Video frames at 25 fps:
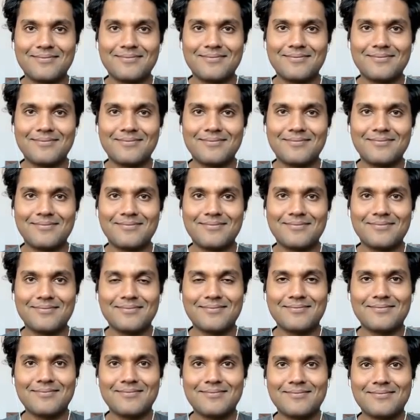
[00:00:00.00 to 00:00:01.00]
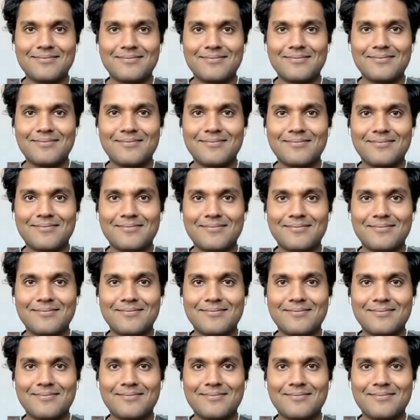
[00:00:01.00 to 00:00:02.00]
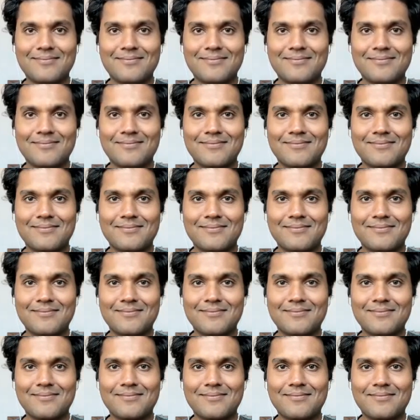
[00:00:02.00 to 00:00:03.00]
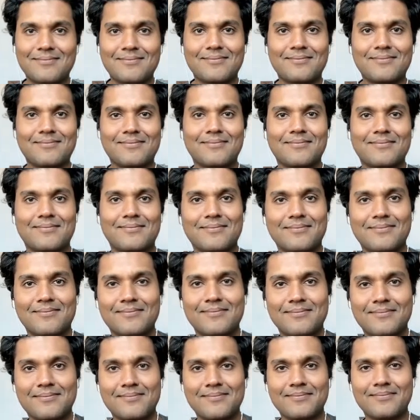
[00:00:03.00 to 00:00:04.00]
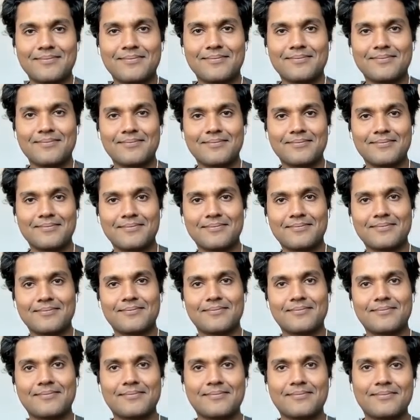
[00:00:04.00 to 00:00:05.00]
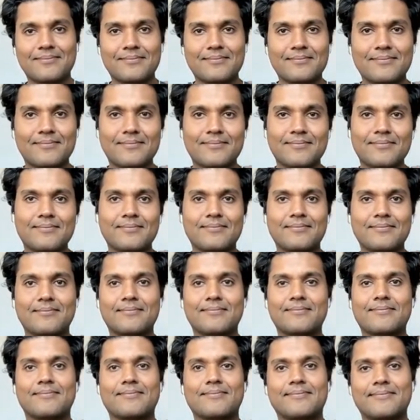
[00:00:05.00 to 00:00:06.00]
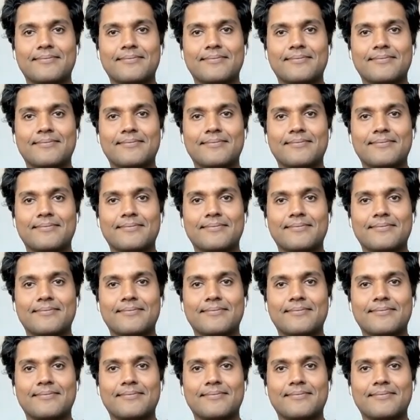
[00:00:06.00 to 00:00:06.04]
[no speech]